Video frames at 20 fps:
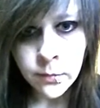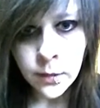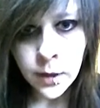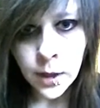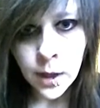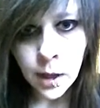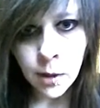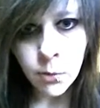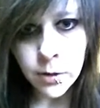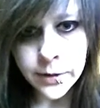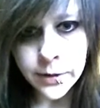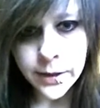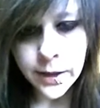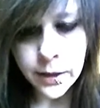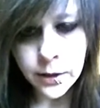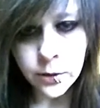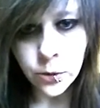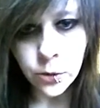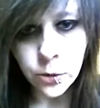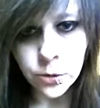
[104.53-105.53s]
I want that
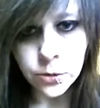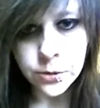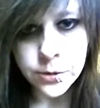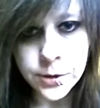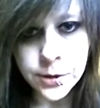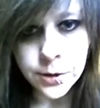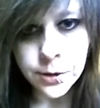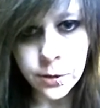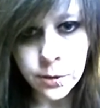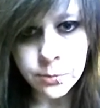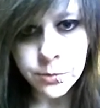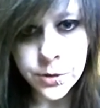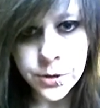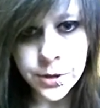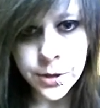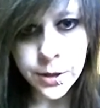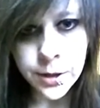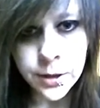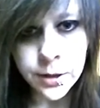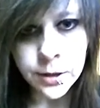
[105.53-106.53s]
gold, so I'm just
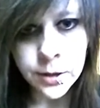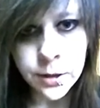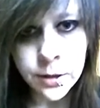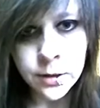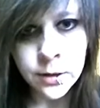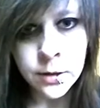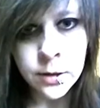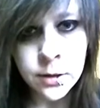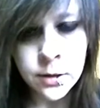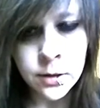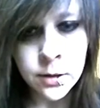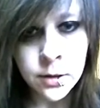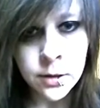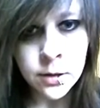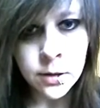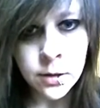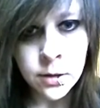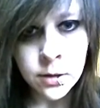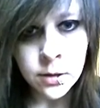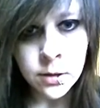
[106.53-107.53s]
gonna. Which path should
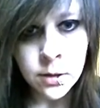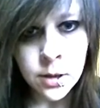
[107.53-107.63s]
I walk?